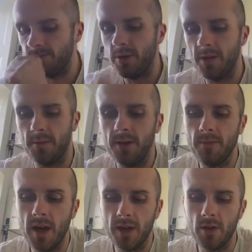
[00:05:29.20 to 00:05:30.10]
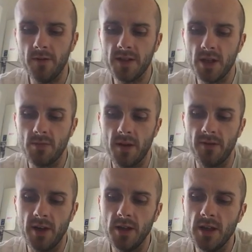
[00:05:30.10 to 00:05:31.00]
Pardon me. I had a conversation with a
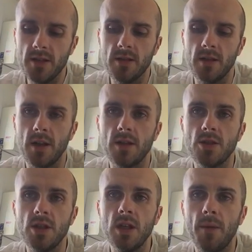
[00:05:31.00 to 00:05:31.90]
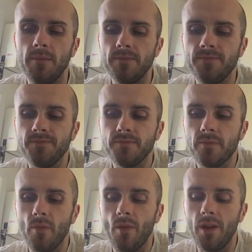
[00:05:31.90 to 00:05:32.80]
friend yesterday, and she
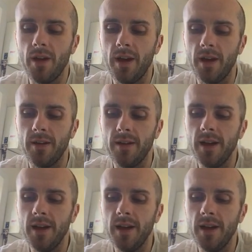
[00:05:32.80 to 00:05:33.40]
I